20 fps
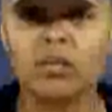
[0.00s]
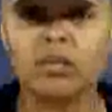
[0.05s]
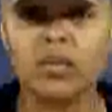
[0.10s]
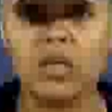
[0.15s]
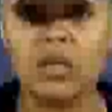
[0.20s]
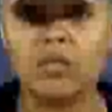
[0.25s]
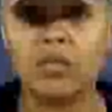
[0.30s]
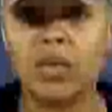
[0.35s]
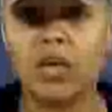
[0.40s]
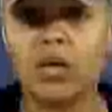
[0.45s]

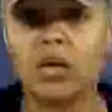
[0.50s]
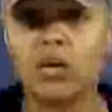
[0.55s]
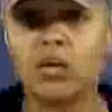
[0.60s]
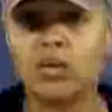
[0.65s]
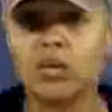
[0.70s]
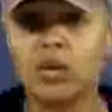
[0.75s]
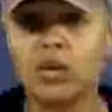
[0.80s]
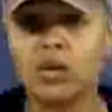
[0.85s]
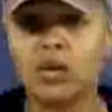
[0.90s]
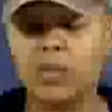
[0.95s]

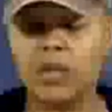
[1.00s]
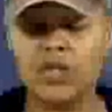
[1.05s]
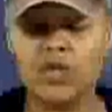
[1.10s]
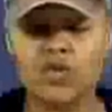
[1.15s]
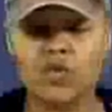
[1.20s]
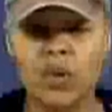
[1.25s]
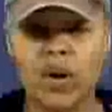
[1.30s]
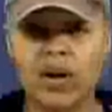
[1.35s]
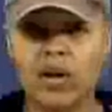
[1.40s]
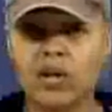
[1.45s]
me
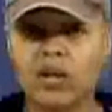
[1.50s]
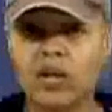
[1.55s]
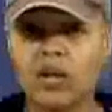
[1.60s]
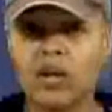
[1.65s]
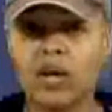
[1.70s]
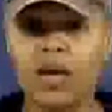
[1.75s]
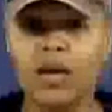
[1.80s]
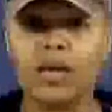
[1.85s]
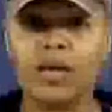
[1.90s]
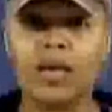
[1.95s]

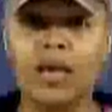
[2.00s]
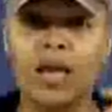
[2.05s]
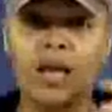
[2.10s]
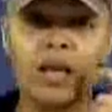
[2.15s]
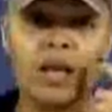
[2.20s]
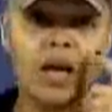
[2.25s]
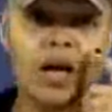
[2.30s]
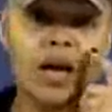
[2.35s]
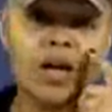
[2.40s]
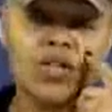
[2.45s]
directly at
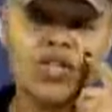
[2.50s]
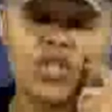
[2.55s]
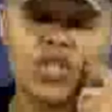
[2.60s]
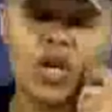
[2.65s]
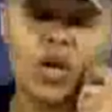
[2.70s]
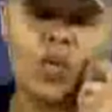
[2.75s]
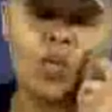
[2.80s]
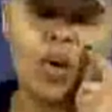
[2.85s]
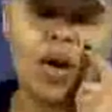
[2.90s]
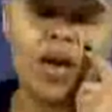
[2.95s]
Gaylon,
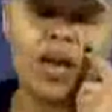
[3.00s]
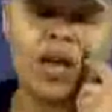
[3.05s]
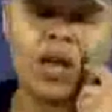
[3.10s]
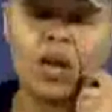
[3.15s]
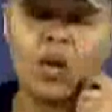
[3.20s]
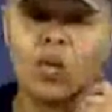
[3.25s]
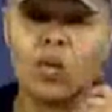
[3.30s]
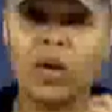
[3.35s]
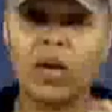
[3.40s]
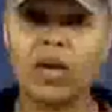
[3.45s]

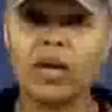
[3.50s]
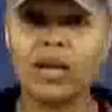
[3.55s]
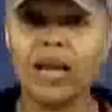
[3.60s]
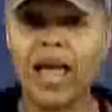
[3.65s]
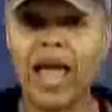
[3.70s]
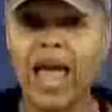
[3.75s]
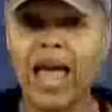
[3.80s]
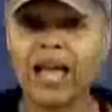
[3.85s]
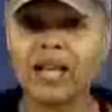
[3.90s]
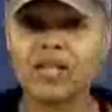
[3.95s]
Gaylon,
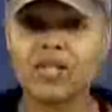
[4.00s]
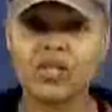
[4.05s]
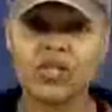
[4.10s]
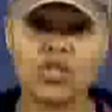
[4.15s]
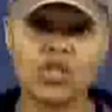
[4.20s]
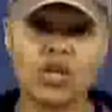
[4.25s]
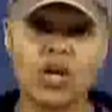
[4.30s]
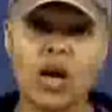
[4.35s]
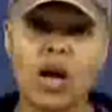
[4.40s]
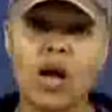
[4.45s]
at
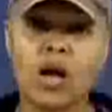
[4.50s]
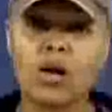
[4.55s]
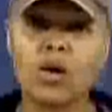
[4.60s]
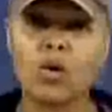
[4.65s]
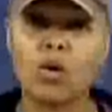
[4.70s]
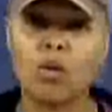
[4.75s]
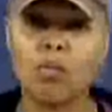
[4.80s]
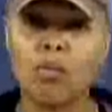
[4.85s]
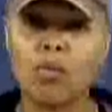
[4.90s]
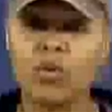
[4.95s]

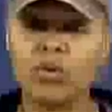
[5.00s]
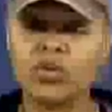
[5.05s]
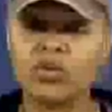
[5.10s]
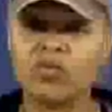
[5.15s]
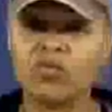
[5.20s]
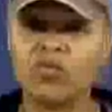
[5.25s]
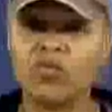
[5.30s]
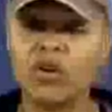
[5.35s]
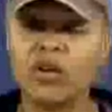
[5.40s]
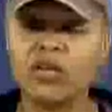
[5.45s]

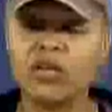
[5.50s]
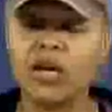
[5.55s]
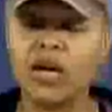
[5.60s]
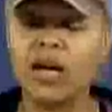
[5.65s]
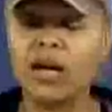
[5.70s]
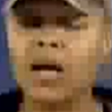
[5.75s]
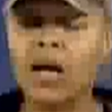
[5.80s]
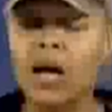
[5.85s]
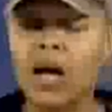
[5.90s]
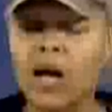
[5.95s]

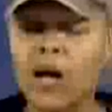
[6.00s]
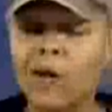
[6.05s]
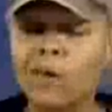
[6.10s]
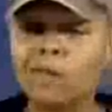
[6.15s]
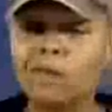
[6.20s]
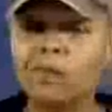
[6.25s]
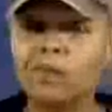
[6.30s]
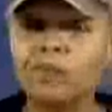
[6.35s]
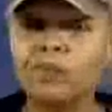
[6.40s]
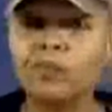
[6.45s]

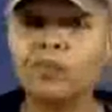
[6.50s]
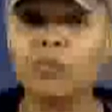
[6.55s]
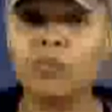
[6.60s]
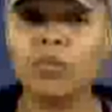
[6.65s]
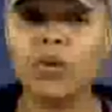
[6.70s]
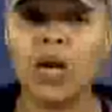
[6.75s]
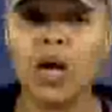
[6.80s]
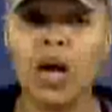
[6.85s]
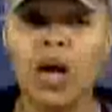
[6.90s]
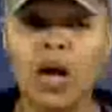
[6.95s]
ChicagoAbortionFund.com.
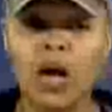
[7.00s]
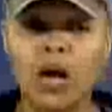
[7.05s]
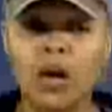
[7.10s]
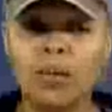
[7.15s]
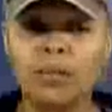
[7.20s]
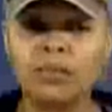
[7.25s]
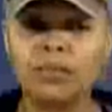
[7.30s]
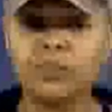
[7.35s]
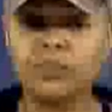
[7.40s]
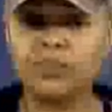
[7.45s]

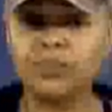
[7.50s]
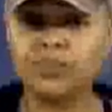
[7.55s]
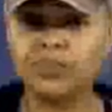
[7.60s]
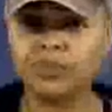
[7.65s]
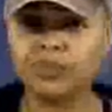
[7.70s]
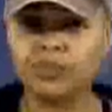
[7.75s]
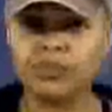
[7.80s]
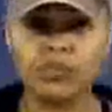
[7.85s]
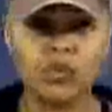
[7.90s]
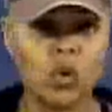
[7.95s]
Or,
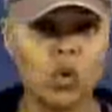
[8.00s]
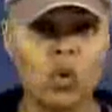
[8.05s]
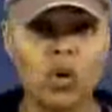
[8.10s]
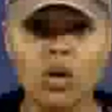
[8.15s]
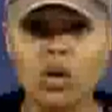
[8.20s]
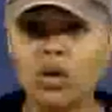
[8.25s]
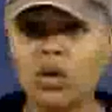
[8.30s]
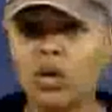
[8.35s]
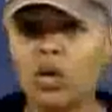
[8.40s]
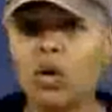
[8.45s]

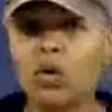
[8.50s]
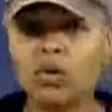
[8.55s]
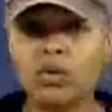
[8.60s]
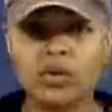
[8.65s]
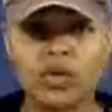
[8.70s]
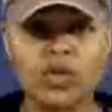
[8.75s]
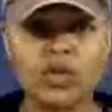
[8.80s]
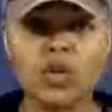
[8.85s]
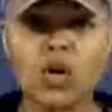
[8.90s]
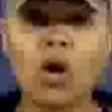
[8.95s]

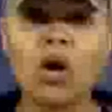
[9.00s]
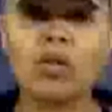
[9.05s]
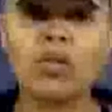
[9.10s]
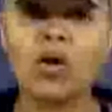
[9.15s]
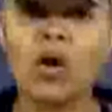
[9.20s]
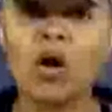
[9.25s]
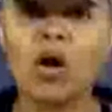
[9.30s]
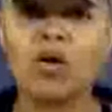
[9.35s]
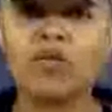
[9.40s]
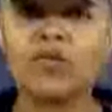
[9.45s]
just call
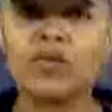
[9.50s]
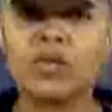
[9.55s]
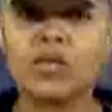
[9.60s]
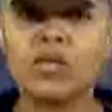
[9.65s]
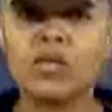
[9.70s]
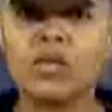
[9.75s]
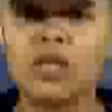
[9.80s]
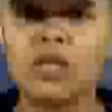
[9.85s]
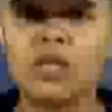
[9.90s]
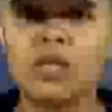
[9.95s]
the
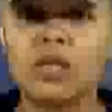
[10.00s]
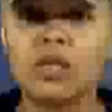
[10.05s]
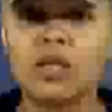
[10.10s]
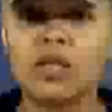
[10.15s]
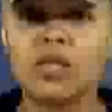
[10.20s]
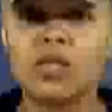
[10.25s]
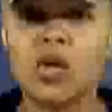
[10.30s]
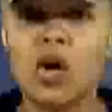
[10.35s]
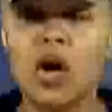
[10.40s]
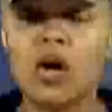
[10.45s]
office
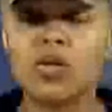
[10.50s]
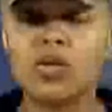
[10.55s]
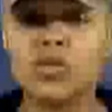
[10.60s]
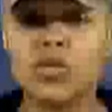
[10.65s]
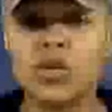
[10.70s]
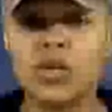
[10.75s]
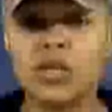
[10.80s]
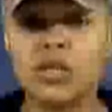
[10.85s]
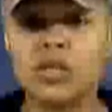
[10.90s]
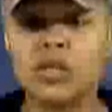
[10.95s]
and talk to
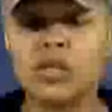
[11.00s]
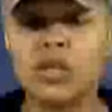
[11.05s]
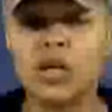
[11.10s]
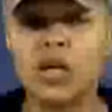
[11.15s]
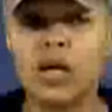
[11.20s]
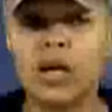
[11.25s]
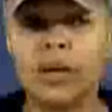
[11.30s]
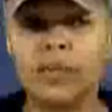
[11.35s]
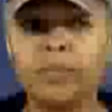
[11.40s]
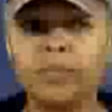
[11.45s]
us.
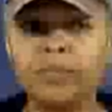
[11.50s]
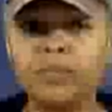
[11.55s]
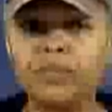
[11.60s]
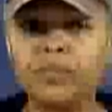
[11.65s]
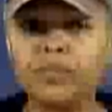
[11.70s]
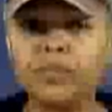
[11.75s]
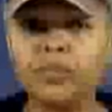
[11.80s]
The